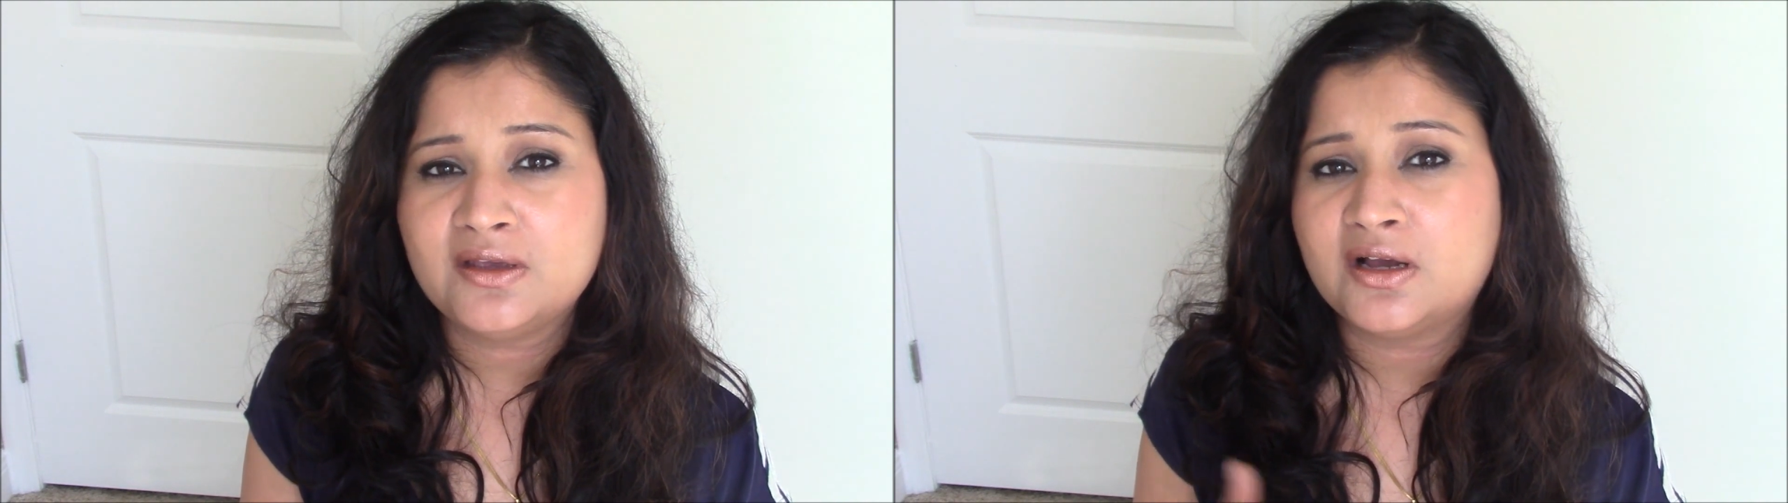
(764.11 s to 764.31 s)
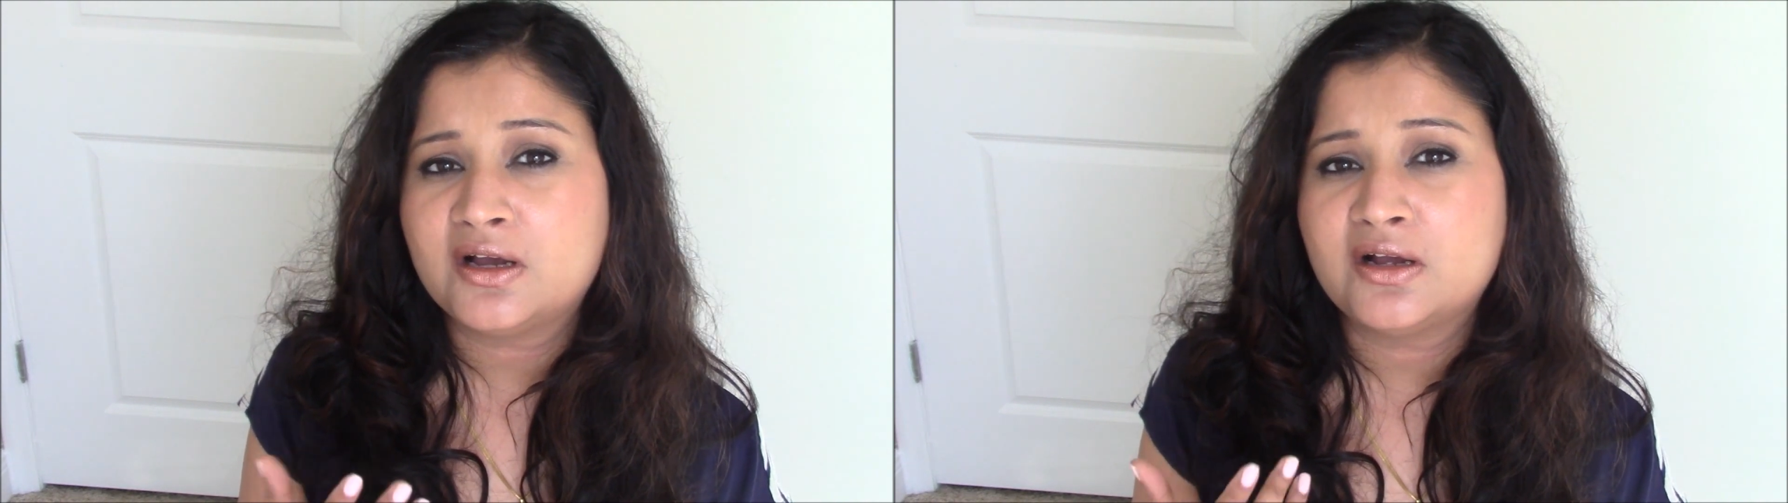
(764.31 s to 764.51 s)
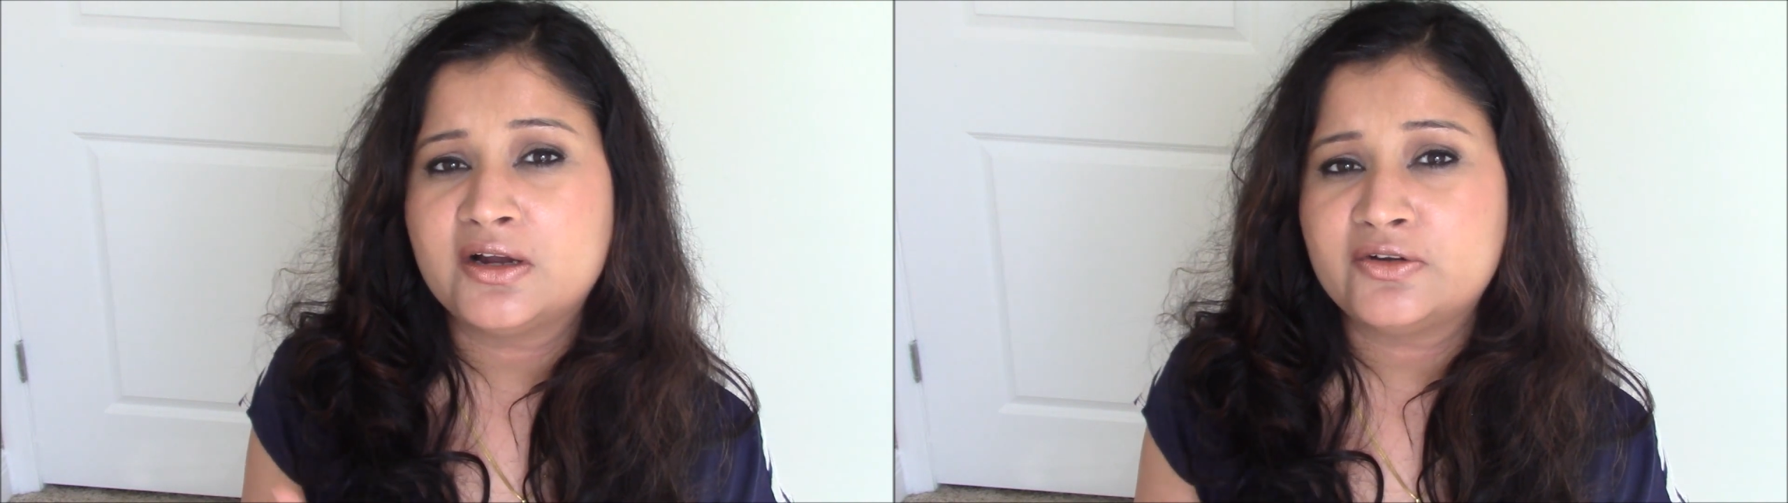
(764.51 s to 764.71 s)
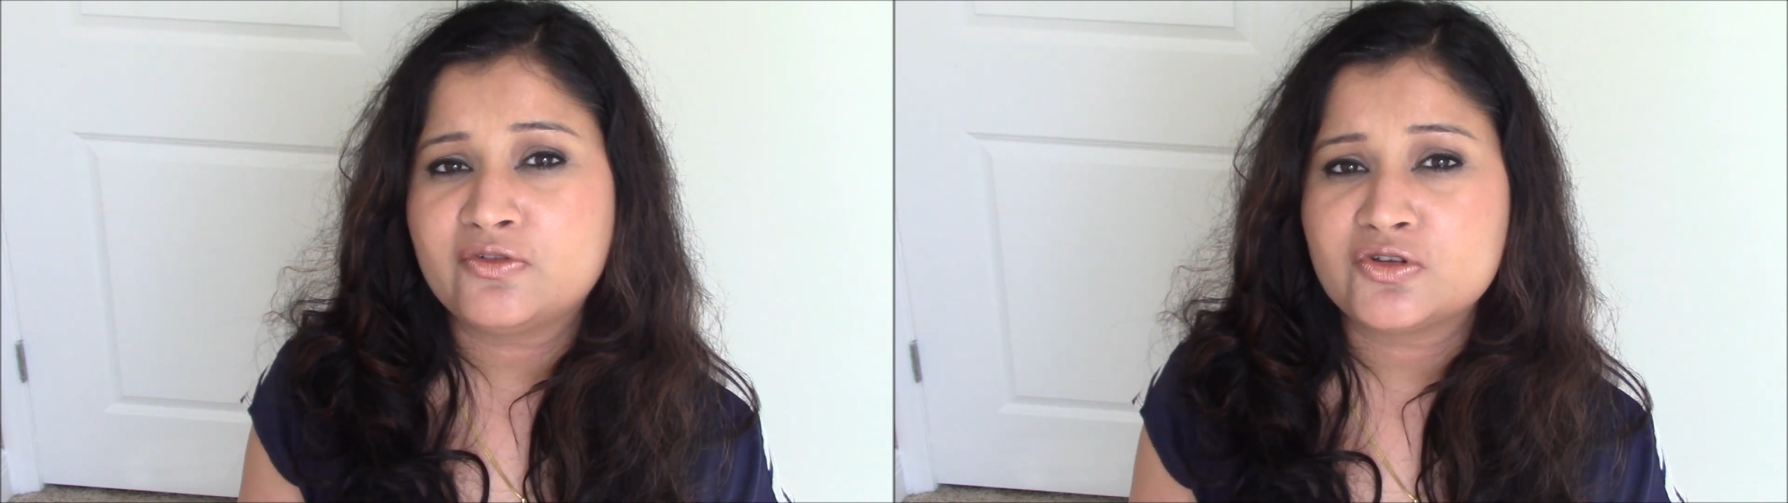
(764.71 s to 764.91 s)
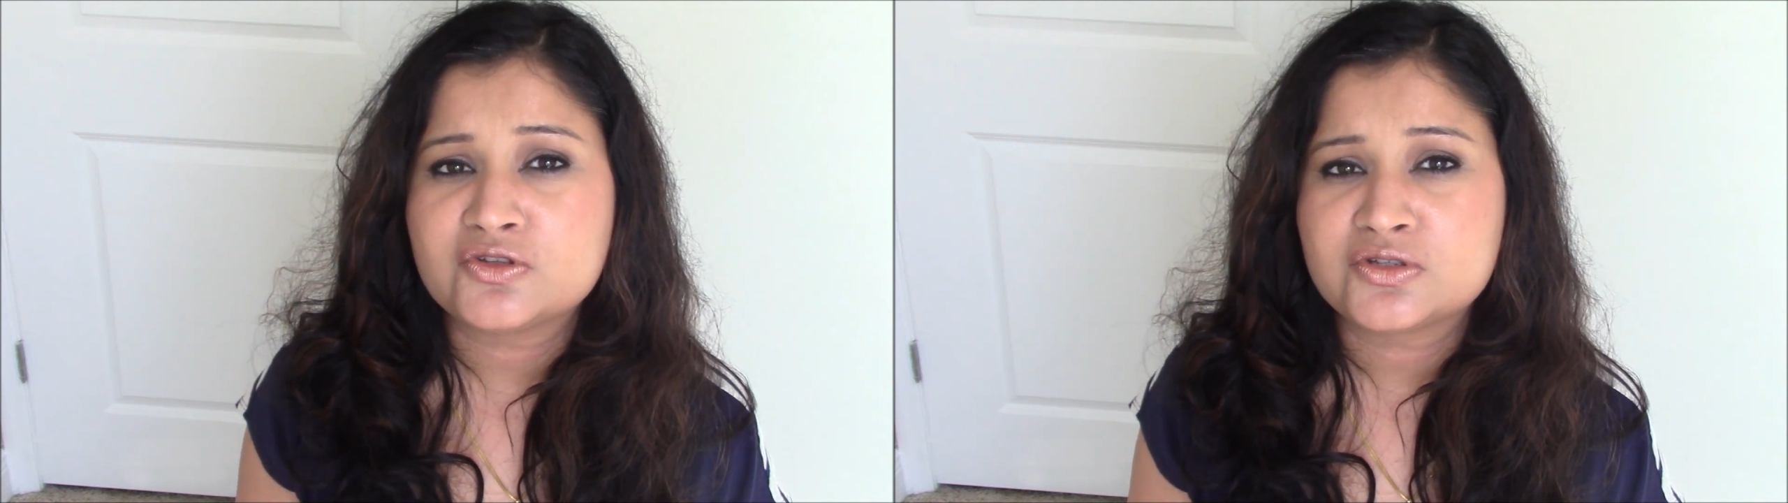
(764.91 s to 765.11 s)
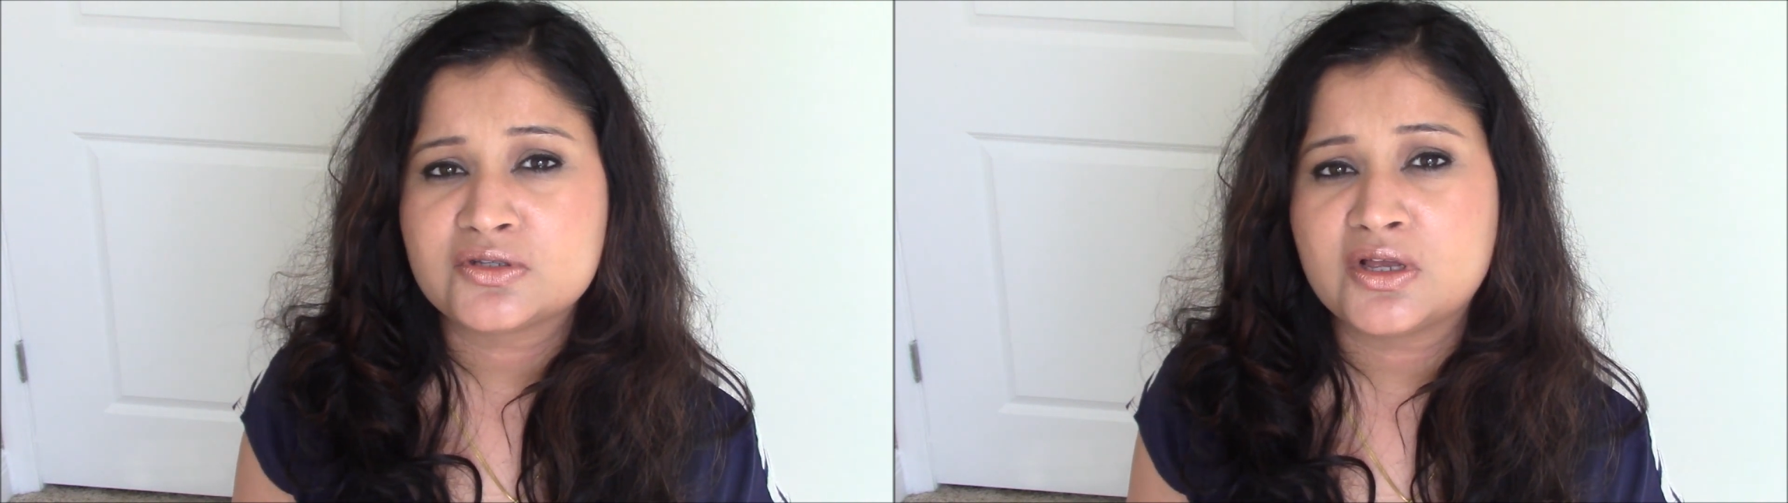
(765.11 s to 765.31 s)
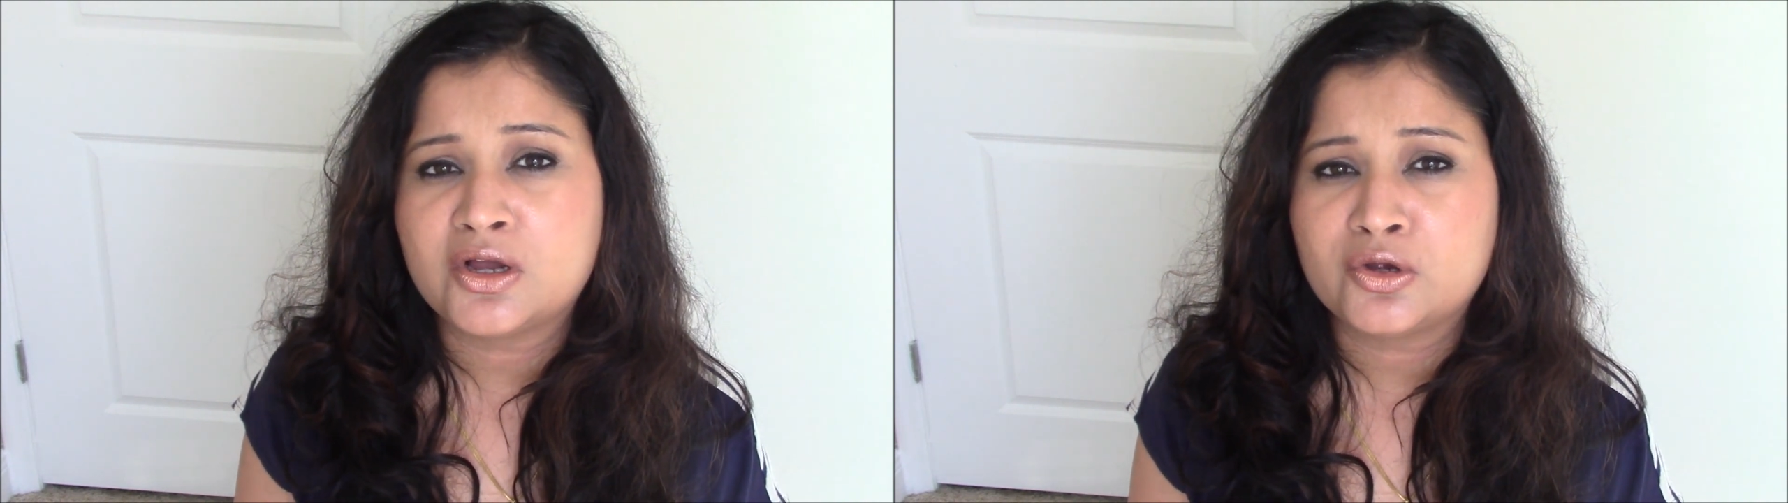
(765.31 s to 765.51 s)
It was a